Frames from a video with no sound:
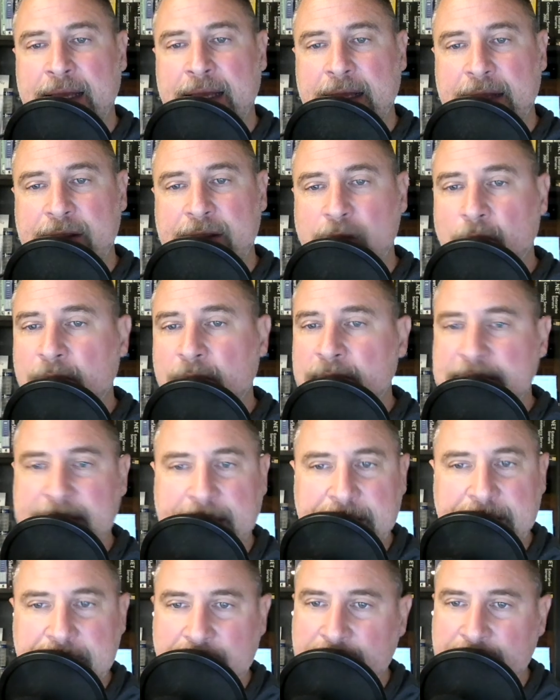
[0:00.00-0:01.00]
The
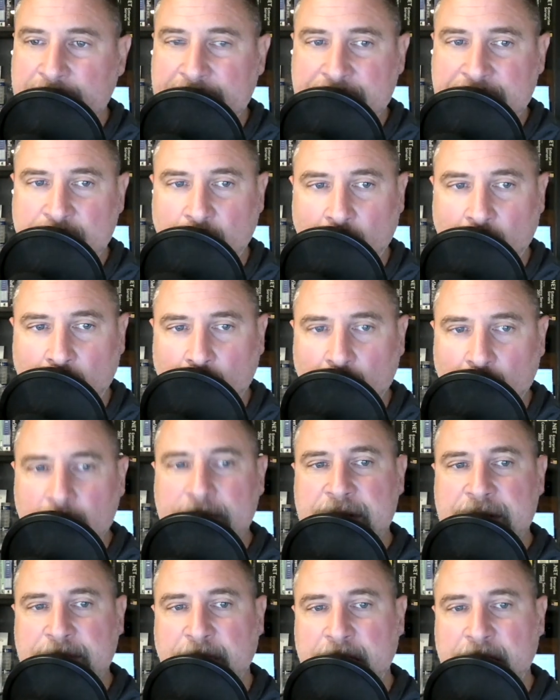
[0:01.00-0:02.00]
organization makes all of
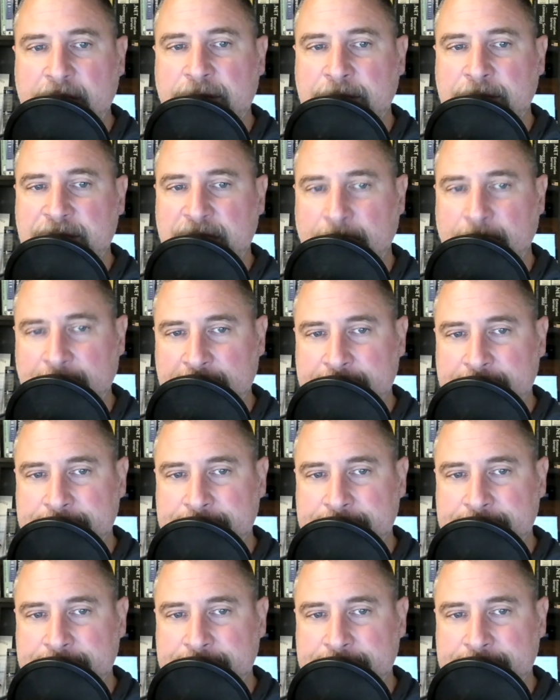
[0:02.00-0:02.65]
its money from Summit.